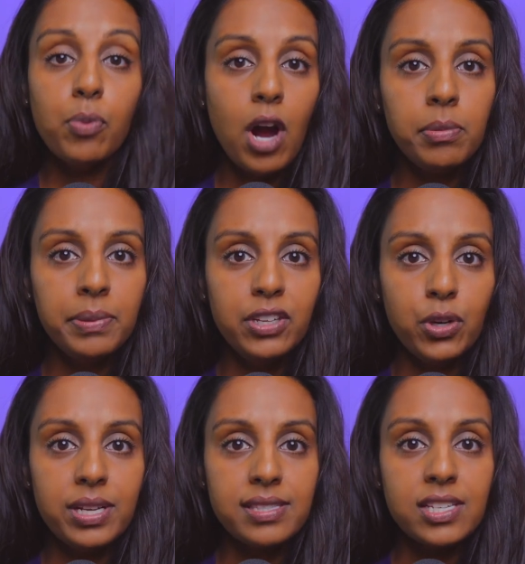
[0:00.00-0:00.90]
probably
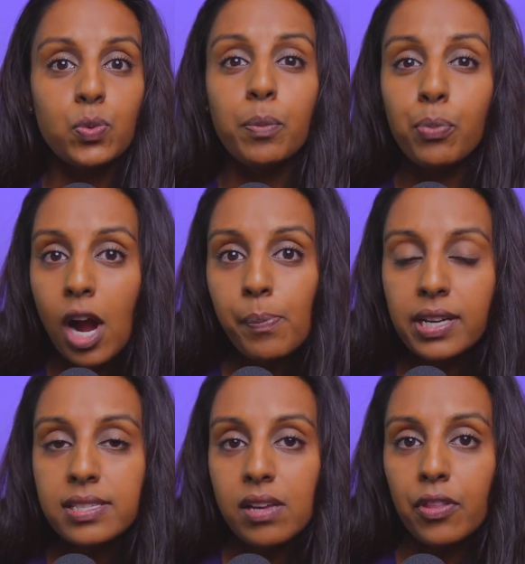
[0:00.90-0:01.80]
noticed this. When a property
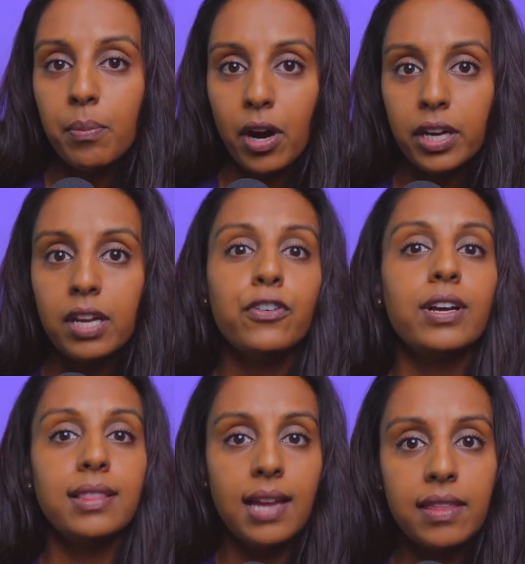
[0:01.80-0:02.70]
is on the market for a
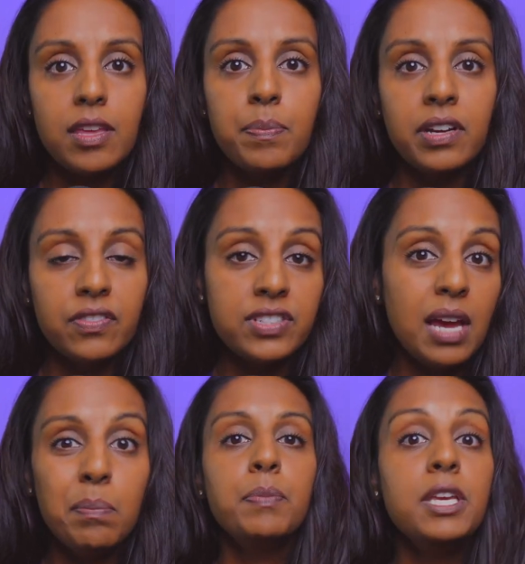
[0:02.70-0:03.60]
lengthy period of
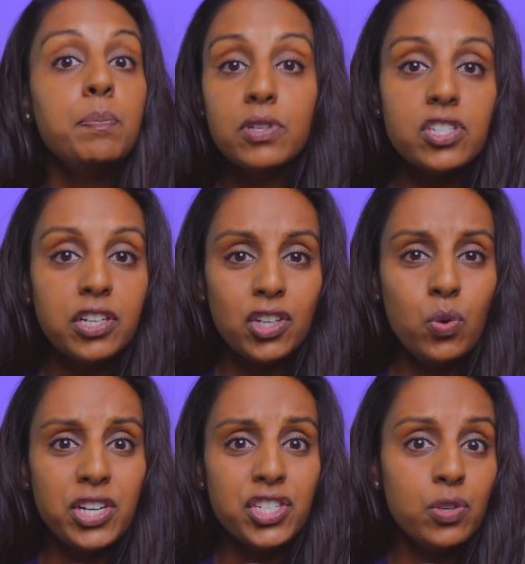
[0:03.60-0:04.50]
time, people start to
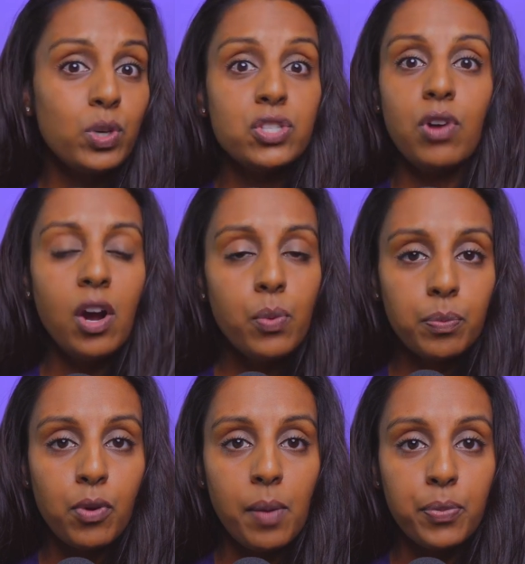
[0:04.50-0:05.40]
question what's wrong with the
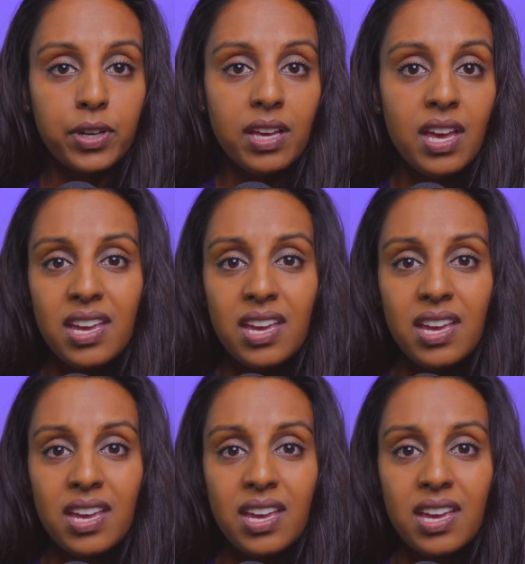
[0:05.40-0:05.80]
property.